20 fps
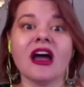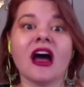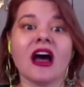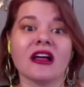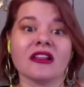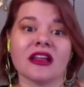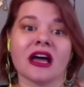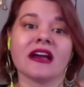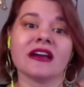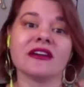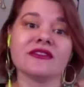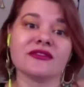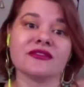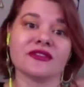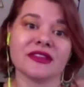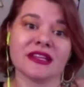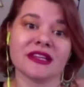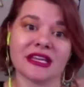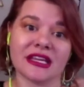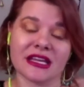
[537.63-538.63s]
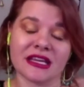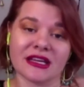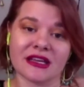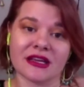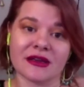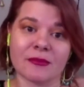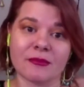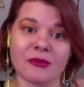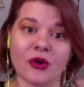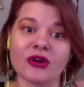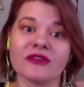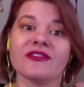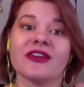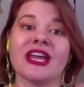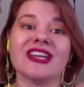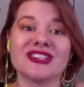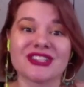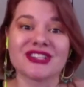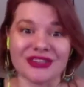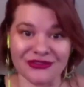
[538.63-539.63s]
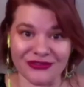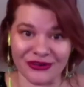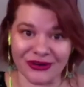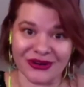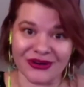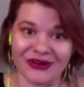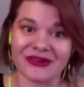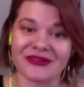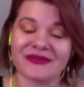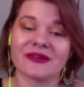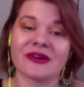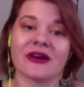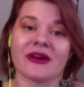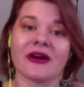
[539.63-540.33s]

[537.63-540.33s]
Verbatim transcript: a lot of the motivation for